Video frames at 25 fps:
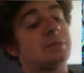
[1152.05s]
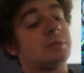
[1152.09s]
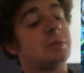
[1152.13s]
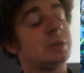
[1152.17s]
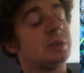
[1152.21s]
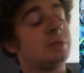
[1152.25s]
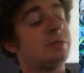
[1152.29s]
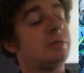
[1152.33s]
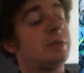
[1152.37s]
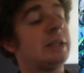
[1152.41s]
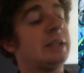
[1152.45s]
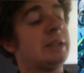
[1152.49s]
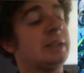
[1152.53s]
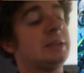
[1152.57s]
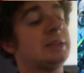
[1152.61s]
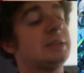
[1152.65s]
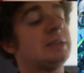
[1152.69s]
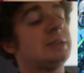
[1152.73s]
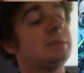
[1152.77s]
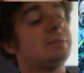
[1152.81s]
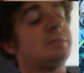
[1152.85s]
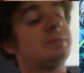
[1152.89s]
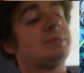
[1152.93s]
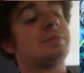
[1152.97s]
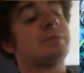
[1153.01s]
one of
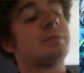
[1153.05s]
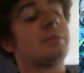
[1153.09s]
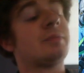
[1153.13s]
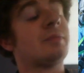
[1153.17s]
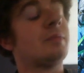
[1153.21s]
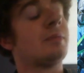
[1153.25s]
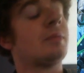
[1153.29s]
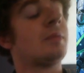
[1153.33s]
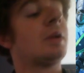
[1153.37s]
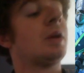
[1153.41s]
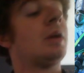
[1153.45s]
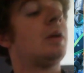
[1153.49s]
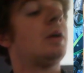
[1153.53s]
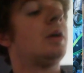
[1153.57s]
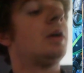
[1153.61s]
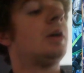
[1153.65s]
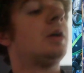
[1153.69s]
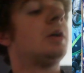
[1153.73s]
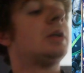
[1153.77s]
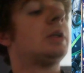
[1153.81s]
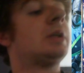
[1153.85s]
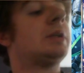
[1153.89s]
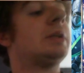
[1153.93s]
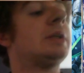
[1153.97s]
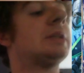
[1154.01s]
these,
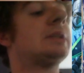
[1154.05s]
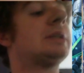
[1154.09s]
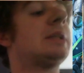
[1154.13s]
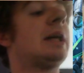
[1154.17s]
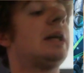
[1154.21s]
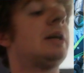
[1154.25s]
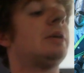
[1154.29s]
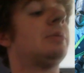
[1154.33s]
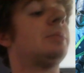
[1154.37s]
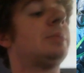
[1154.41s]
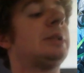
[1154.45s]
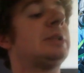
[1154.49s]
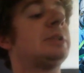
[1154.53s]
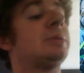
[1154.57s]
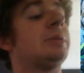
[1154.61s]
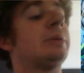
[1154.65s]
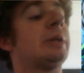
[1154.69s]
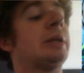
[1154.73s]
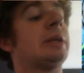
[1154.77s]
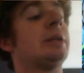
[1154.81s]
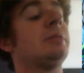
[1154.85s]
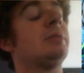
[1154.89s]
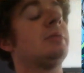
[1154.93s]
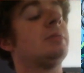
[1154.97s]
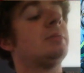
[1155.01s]
which means that will be
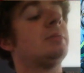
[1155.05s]
swinging